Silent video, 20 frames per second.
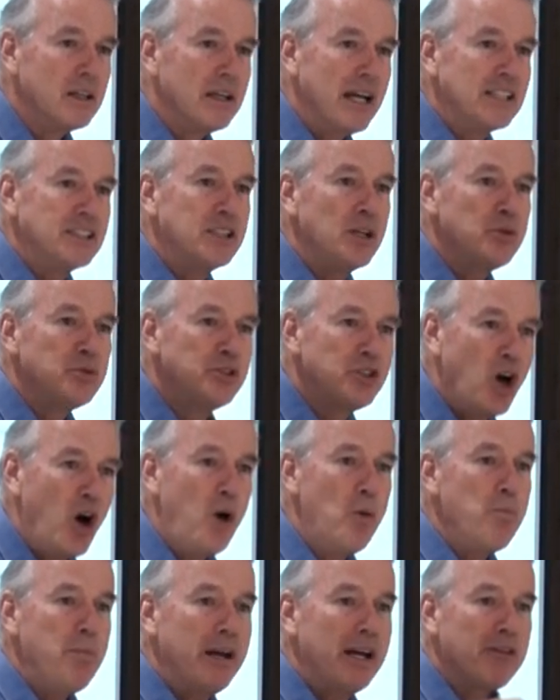And so
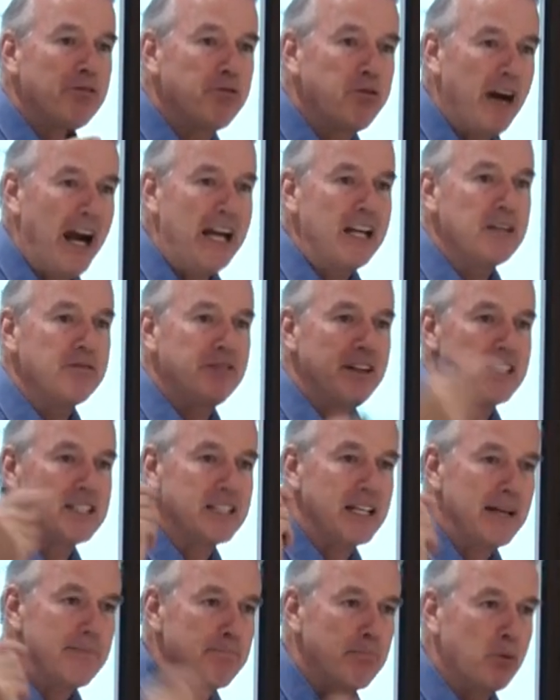don't be afraid of
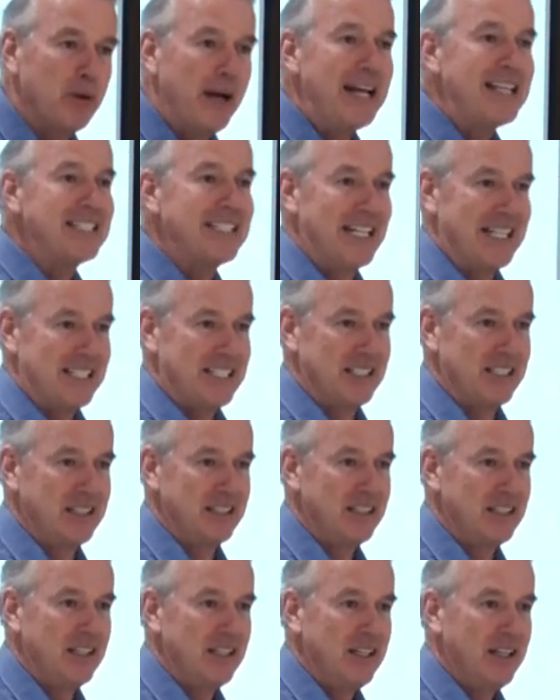this. Embrace it
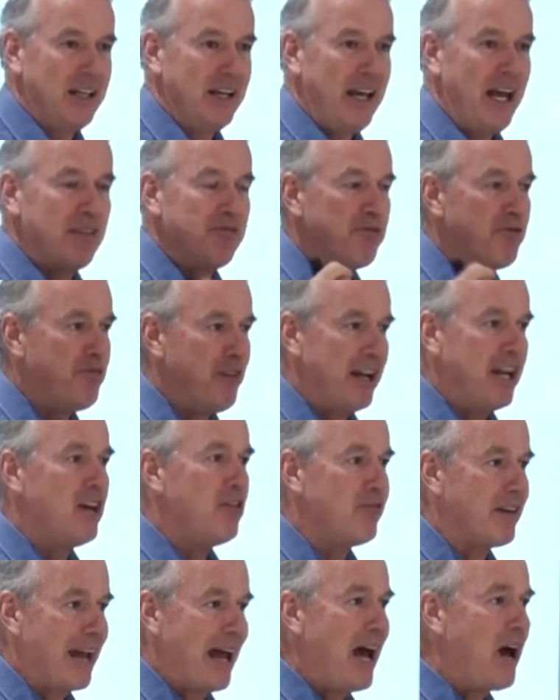and
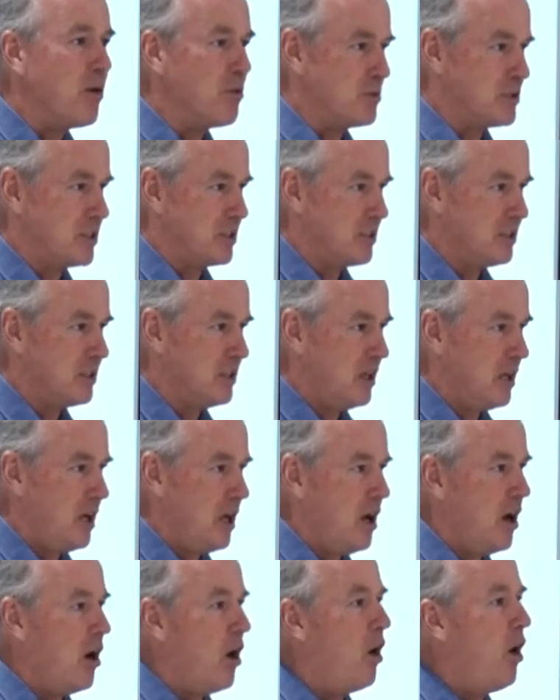figure it out.
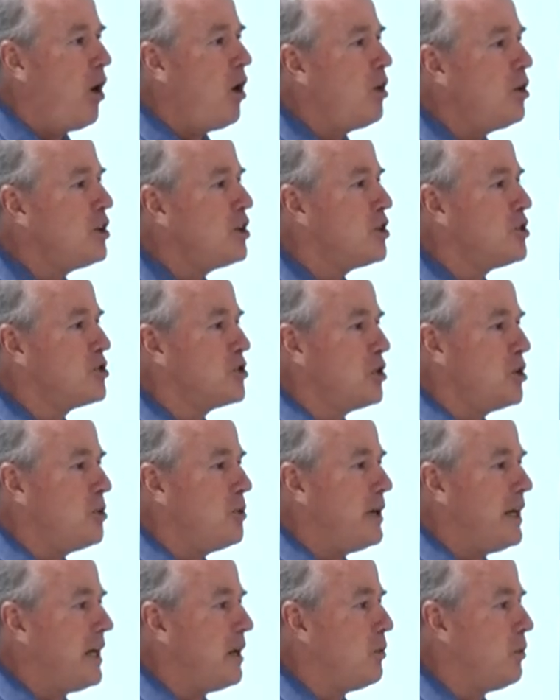All you're
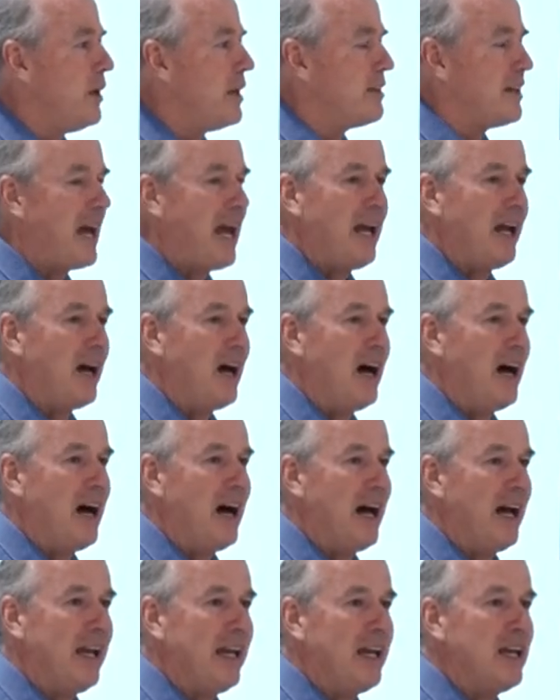doing with
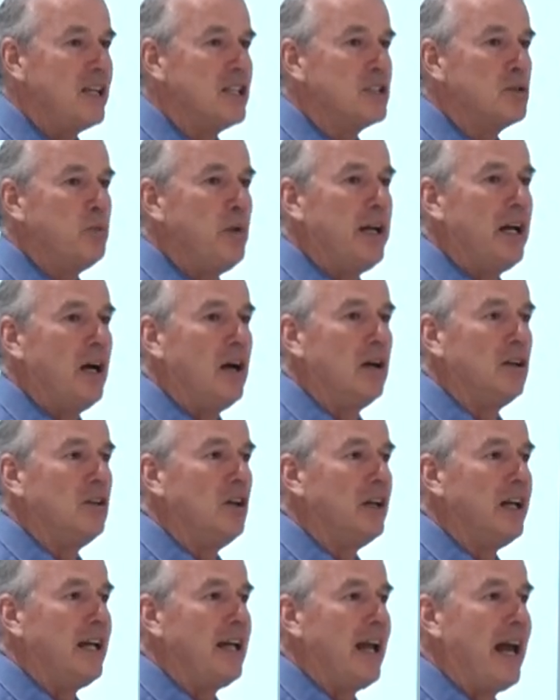AI is we are
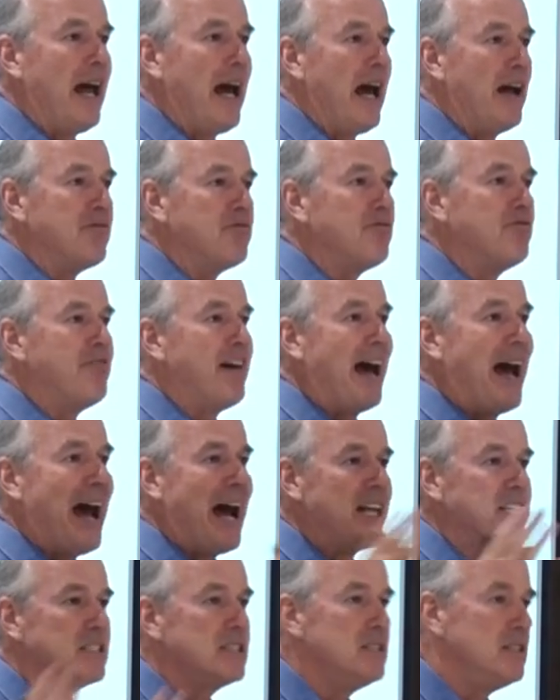looking at
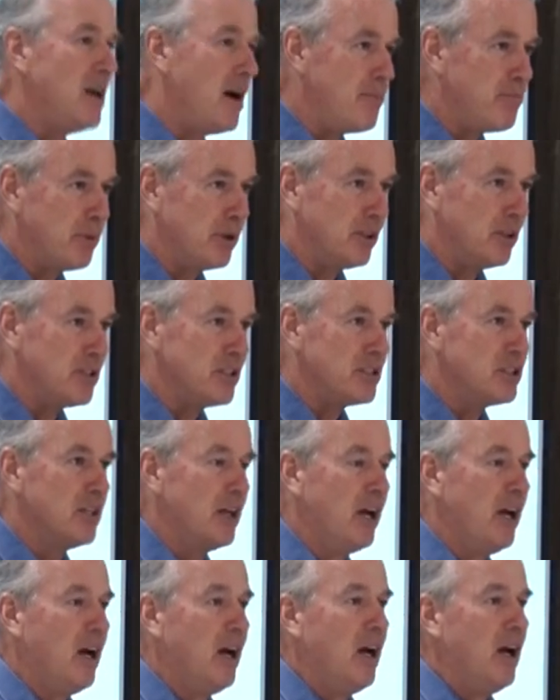vast
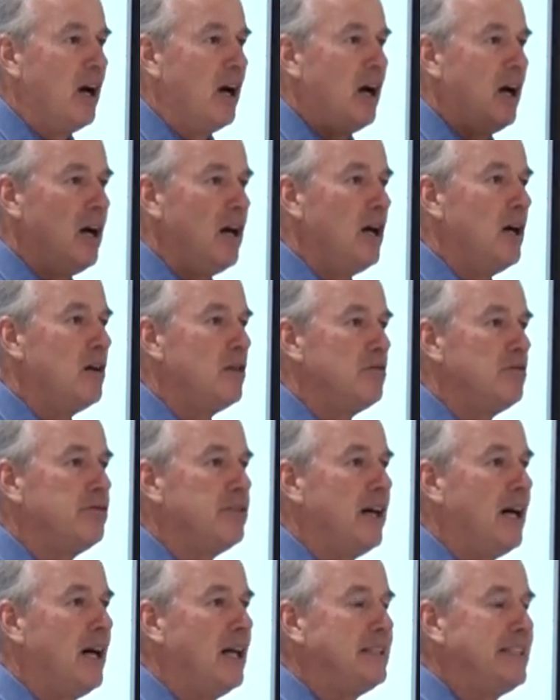numbers of
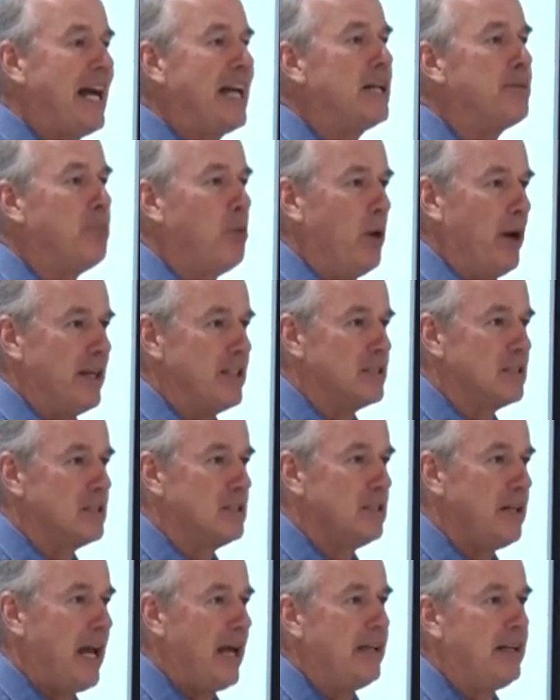uh, data
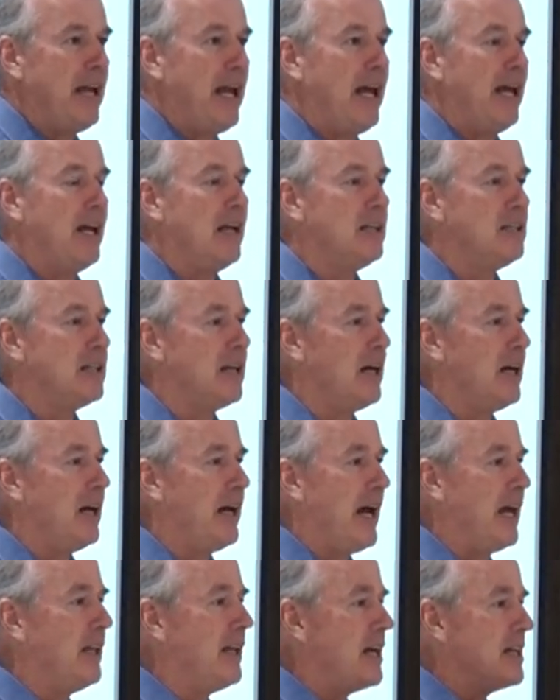points. And, and
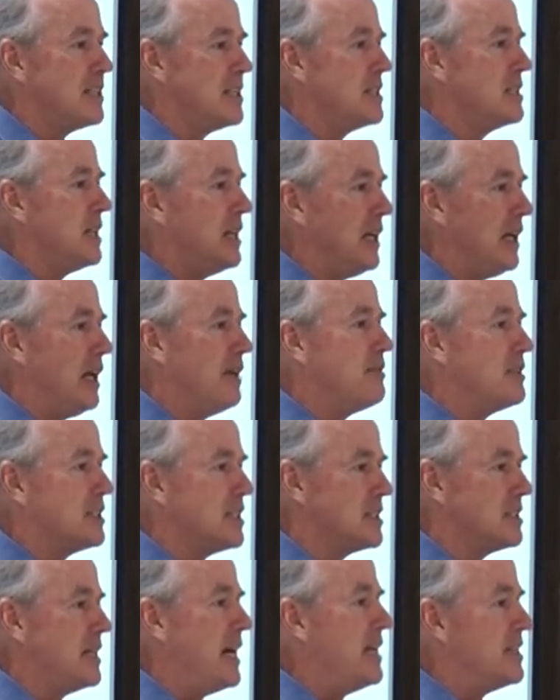uh, Elias is going to give
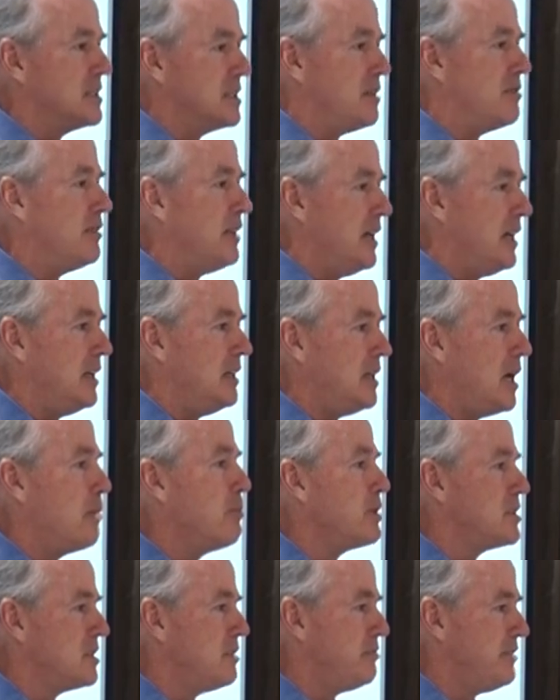us a sense of the
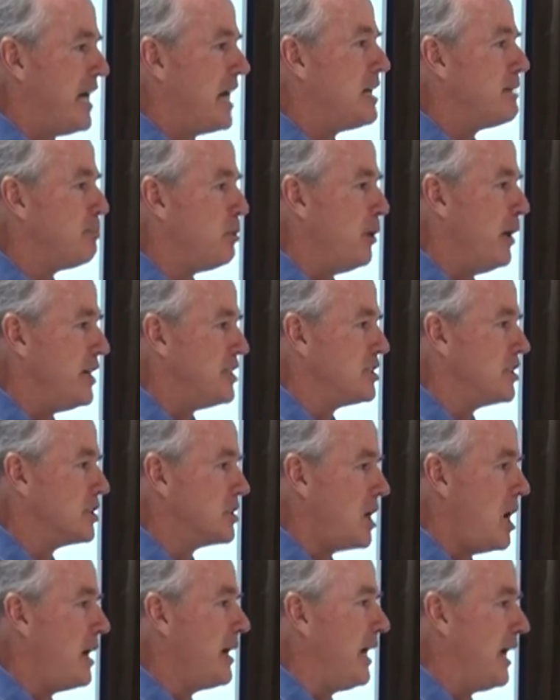numbers of data points you're
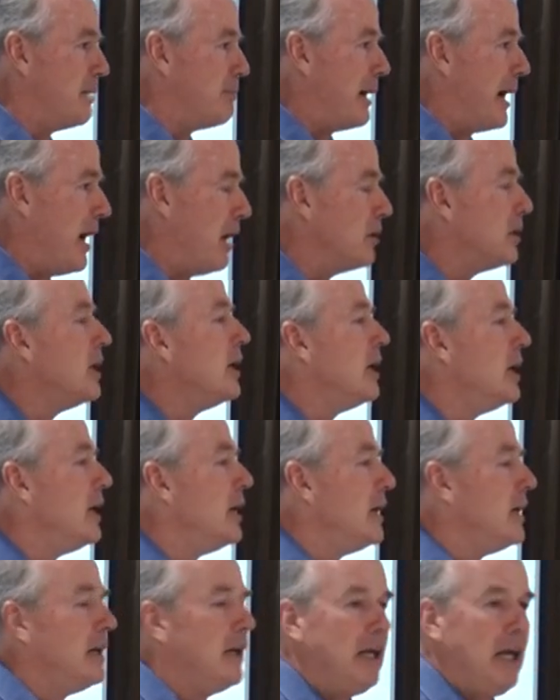talking about,
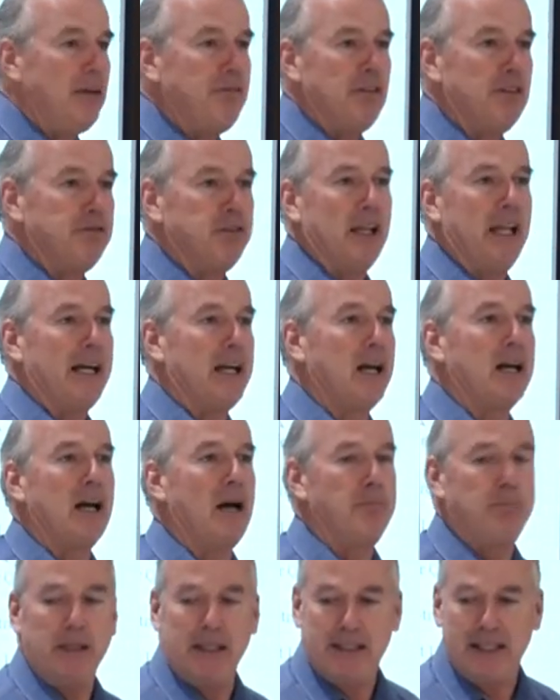even for like a
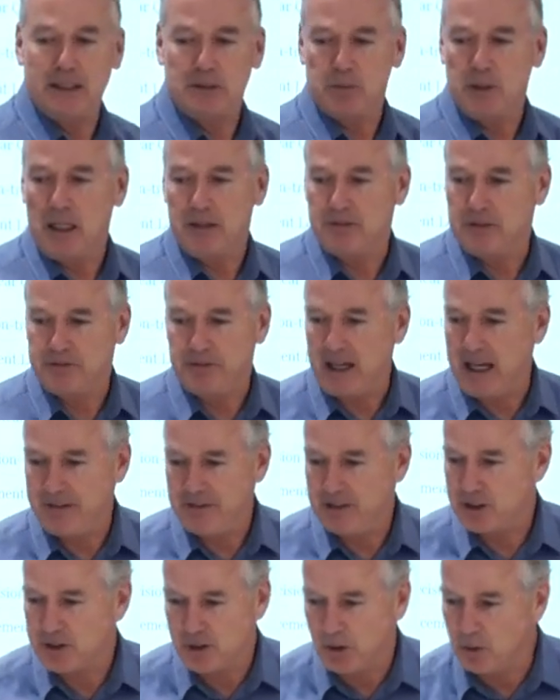company that's whatever,
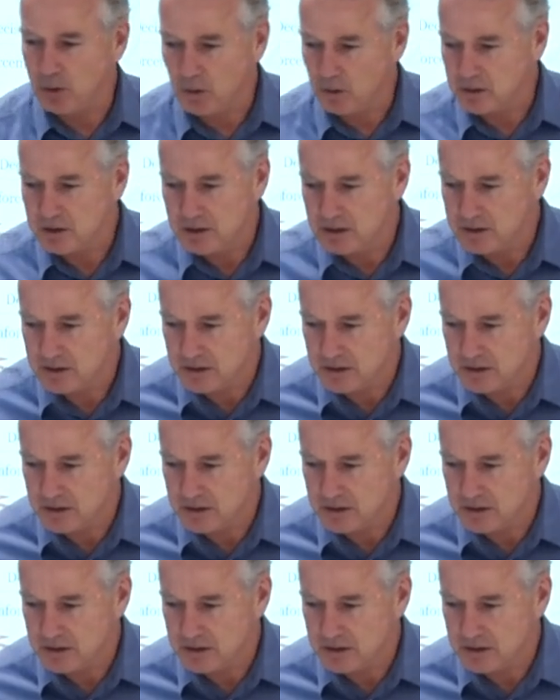five years old,